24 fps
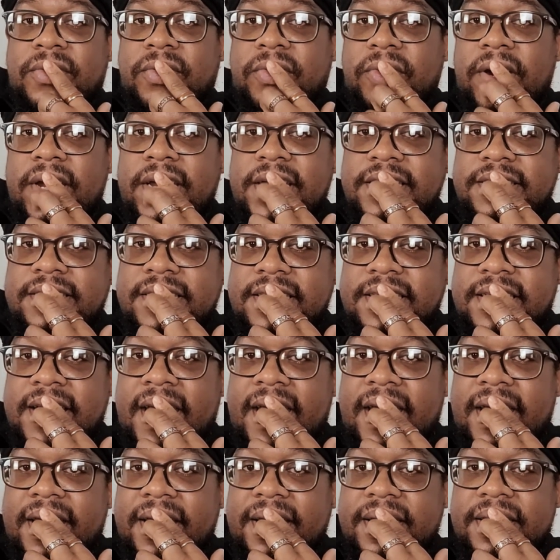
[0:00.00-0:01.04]
crazy
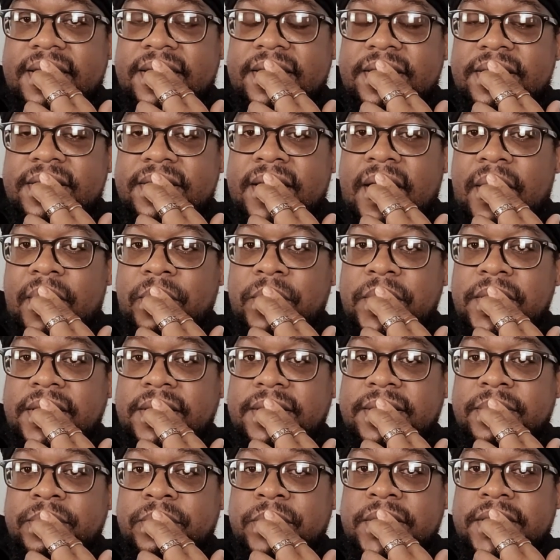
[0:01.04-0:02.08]
that
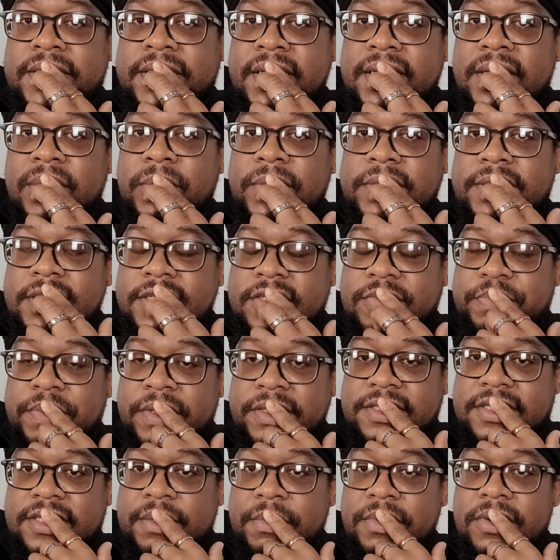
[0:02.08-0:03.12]
we dealing with this.
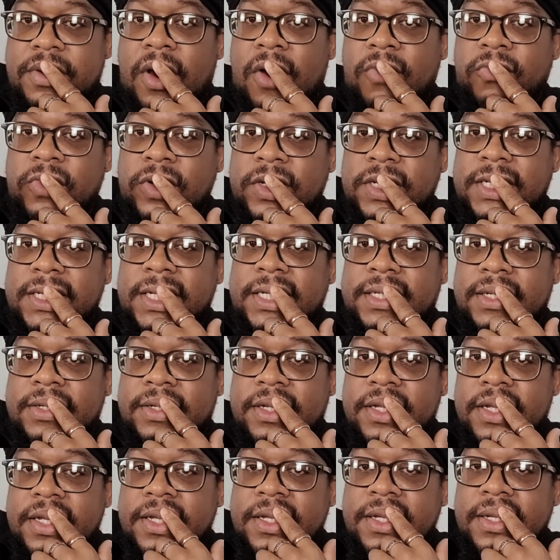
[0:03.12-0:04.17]
But some of y'all really need
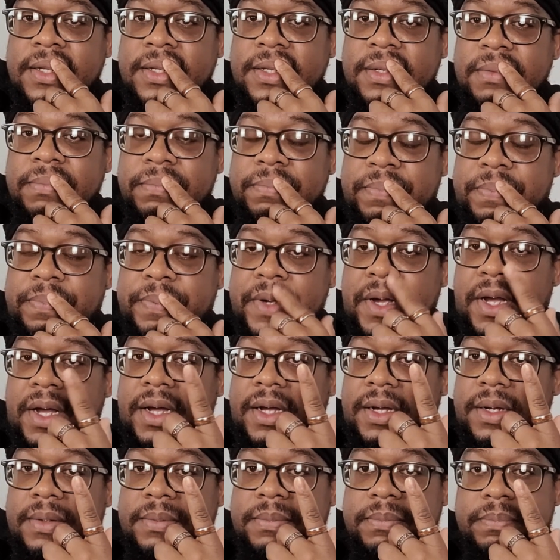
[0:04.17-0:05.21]
to
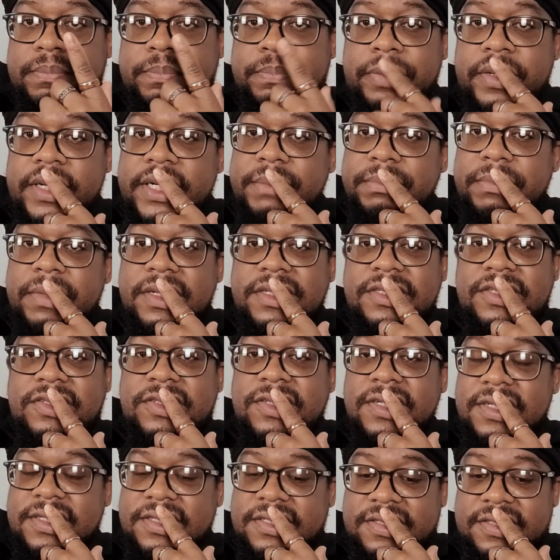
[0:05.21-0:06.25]
pretty much
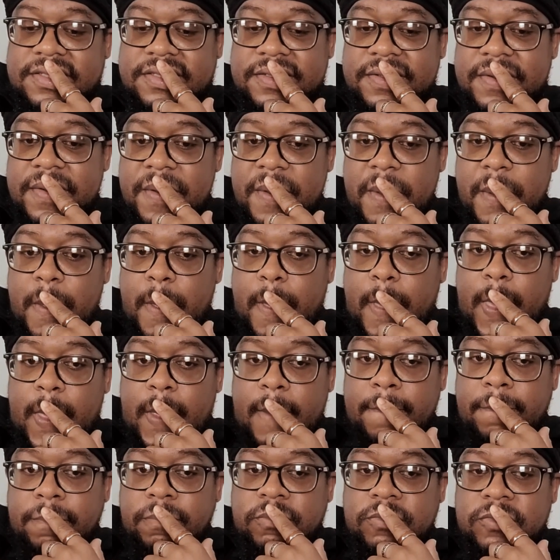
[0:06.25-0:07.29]
just
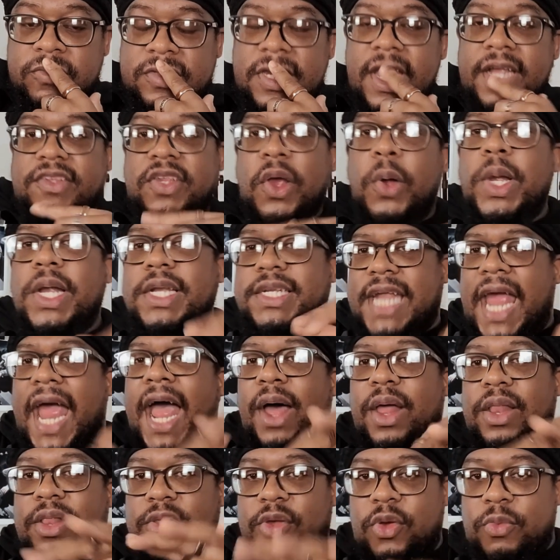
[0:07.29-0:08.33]
tone it
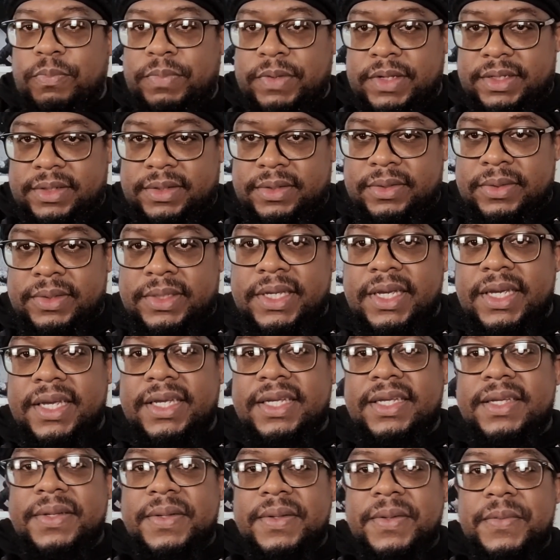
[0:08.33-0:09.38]
down a little bit,
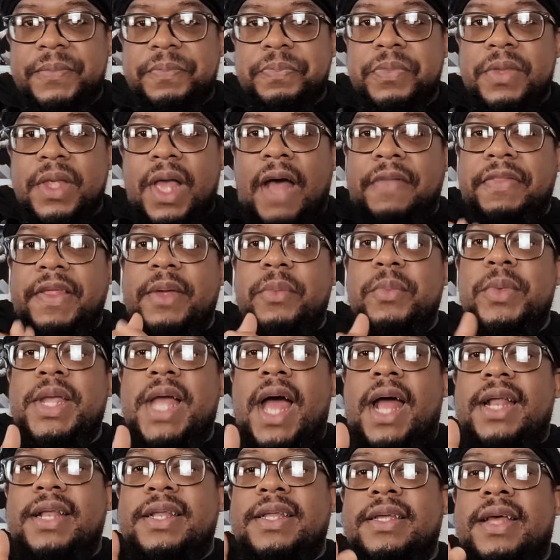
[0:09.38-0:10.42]
okay? I think
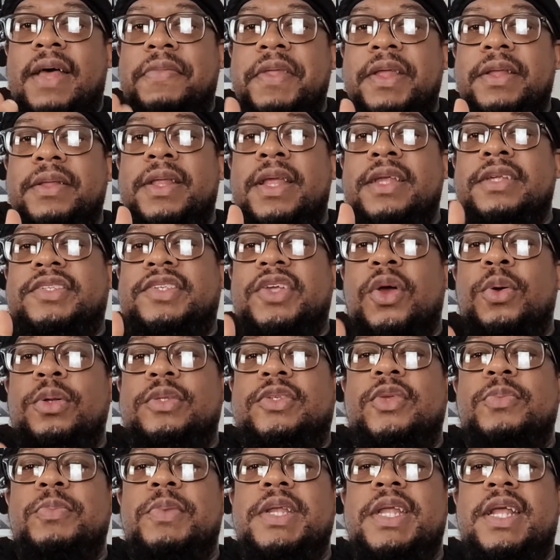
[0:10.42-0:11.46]
they're showing
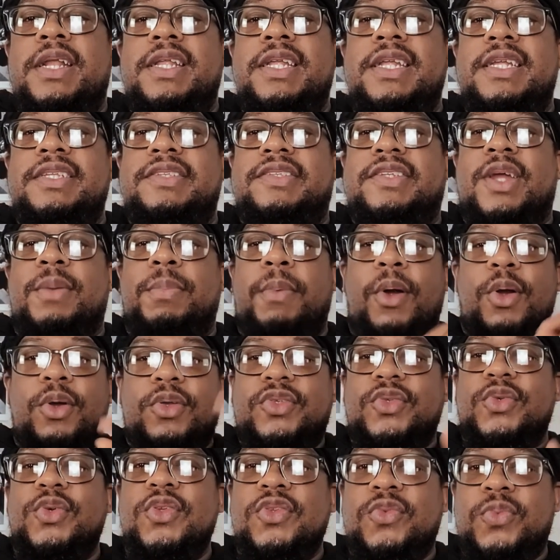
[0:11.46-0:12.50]
too many of these
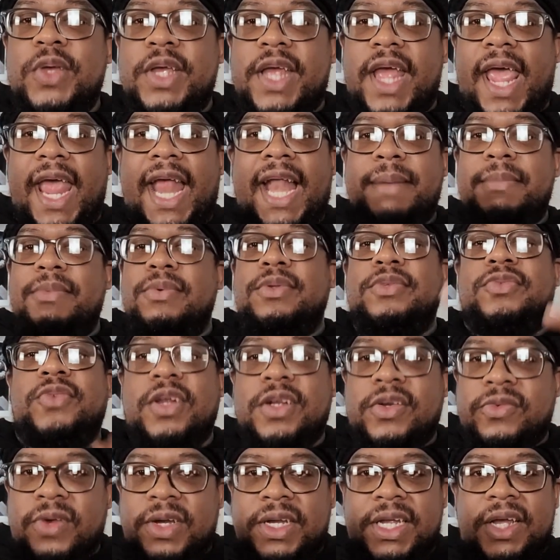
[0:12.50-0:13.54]
commercials with animals
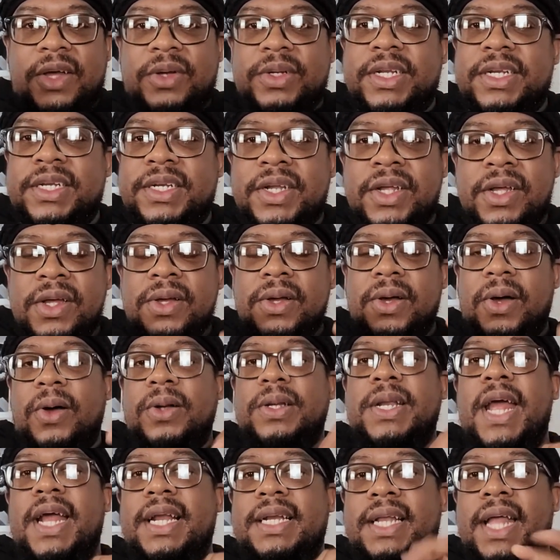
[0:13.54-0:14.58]
running around and all
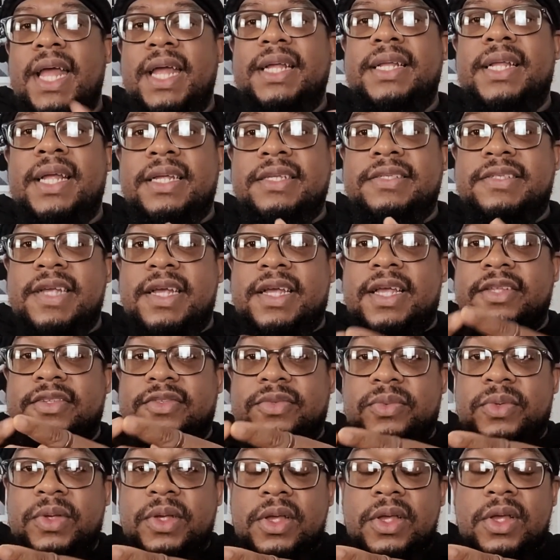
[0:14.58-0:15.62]
that. Like I said, because